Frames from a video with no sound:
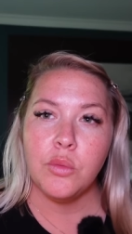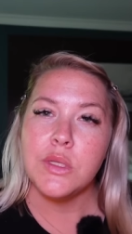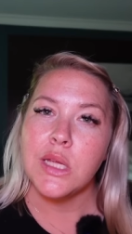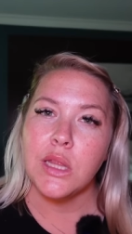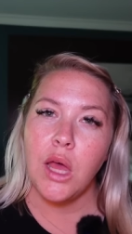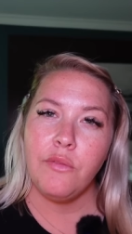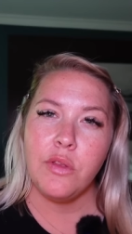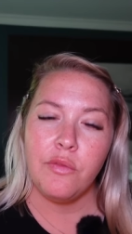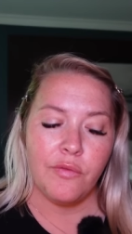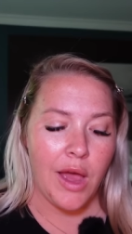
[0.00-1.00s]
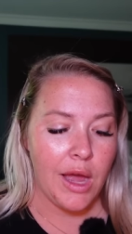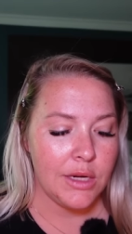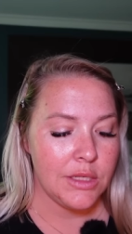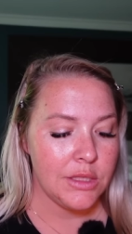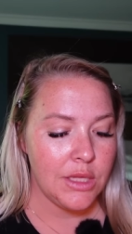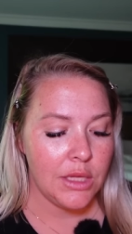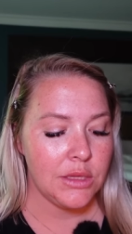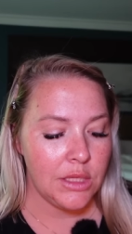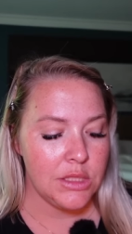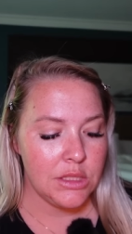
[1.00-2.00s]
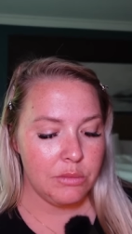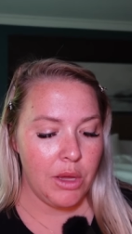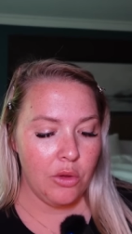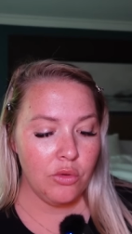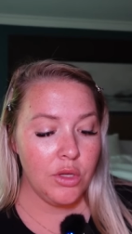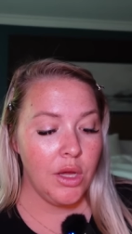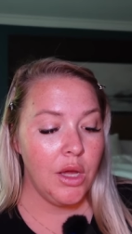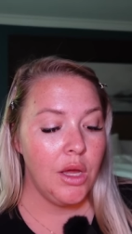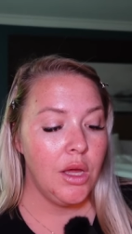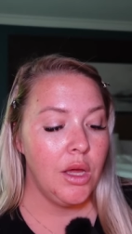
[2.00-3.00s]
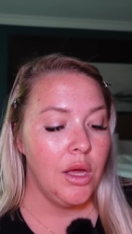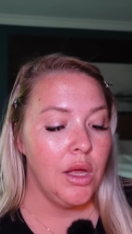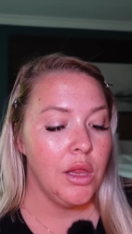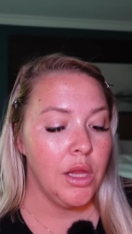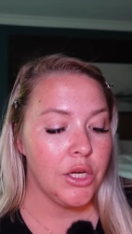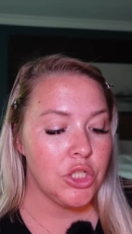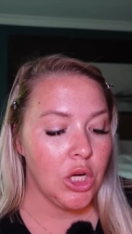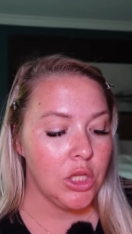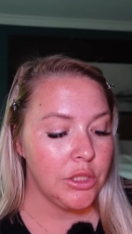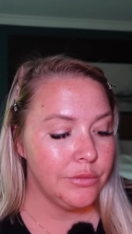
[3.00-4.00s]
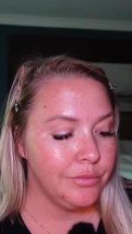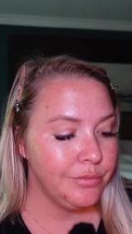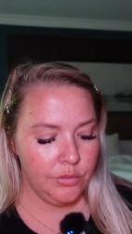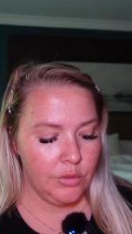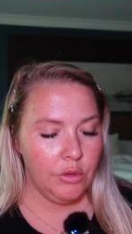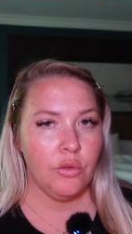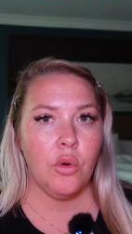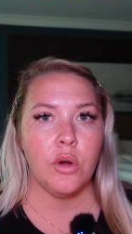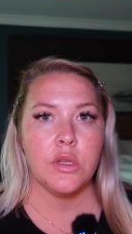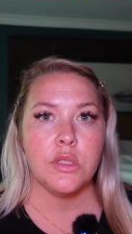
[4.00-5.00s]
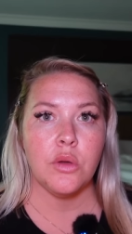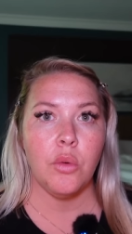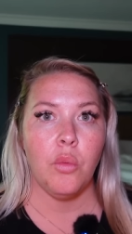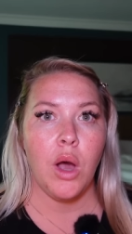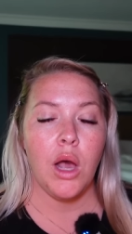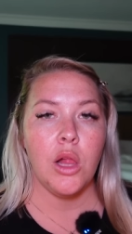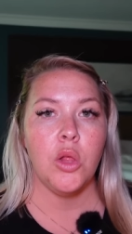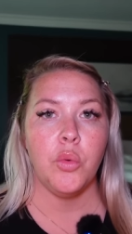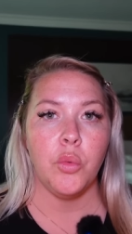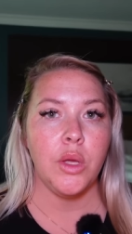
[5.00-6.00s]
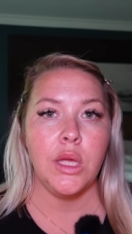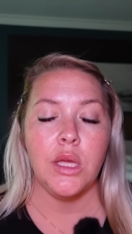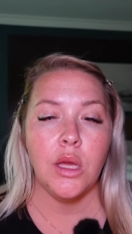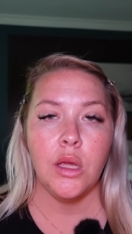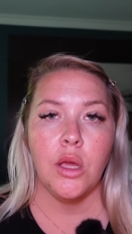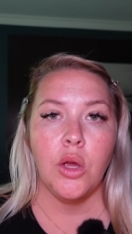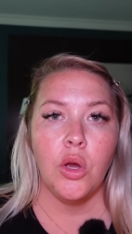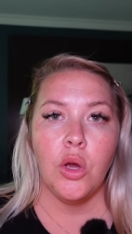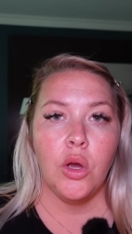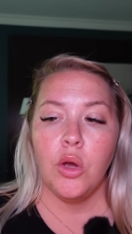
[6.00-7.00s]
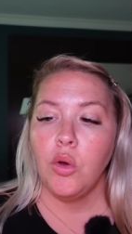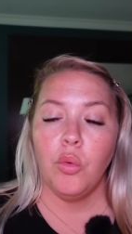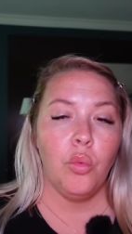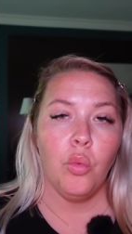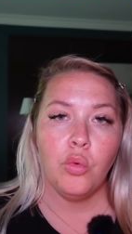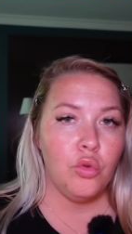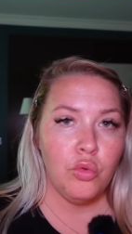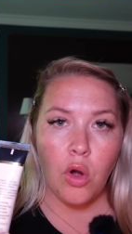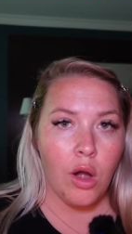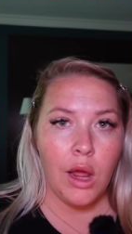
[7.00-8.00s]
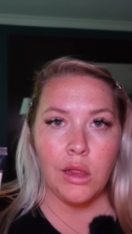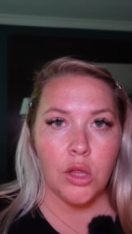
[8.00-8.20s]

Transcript: was I love the fact that they smelled like chocolate. Now of course, while we do our eye